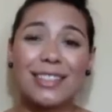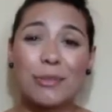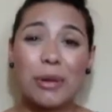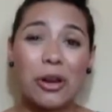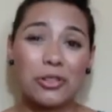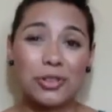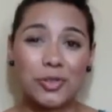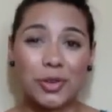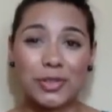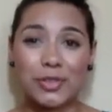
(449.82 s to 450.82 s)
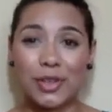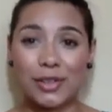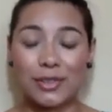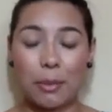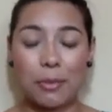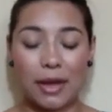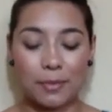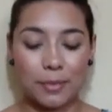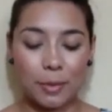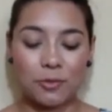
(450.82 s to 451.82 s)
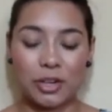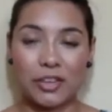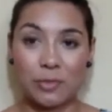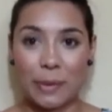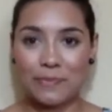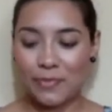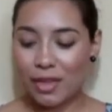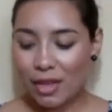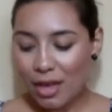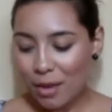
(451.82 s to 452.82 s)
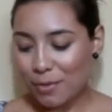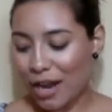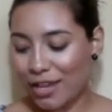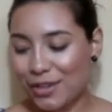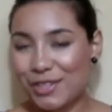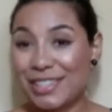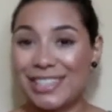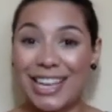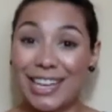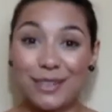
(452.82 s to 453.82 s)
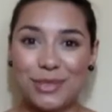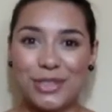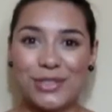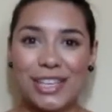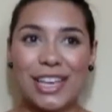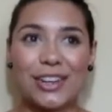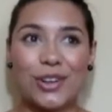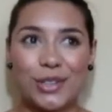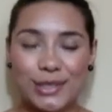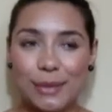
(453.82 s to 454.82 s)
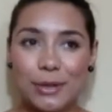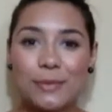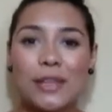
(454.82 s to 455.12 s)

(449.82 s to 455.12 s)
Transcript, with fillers: the bottle looks so disgusting, but forgive me. But I used it, like I've been using it all summer.